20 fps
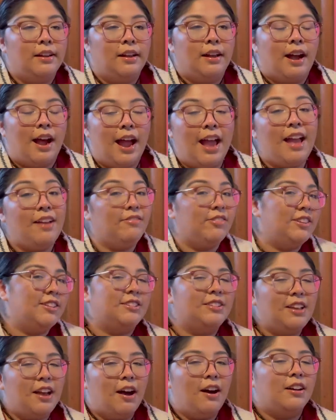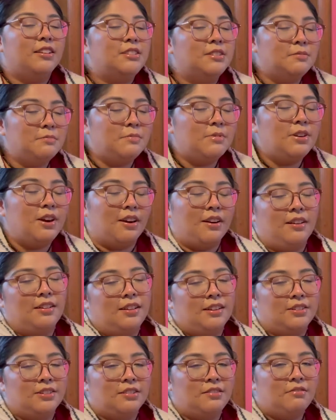I have this awesome yarn
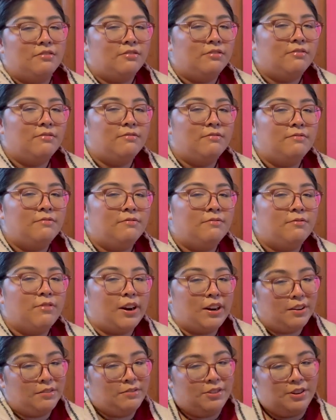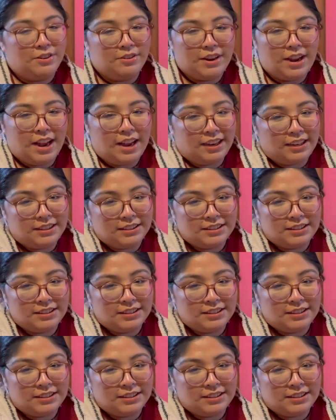collection ready for you guys.